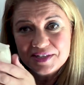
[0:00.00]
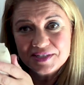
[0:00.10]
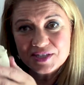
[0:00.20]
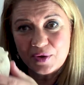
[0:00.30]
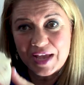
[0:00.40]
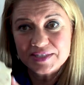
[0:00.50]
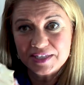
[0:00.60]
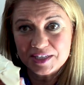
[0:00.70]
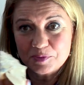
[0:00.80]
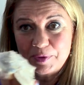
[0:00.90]
So as it
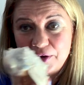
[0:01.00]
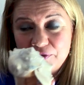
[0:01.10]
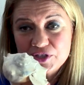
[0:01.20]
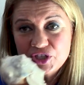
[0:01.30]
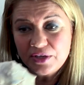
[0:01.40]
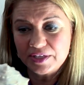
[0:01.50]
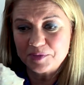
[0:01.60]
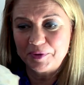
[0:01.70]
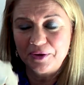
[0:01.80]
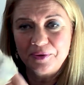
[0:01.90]
gets bigger, the shell gets
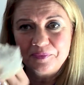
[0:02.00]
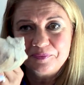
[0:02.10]
bigger.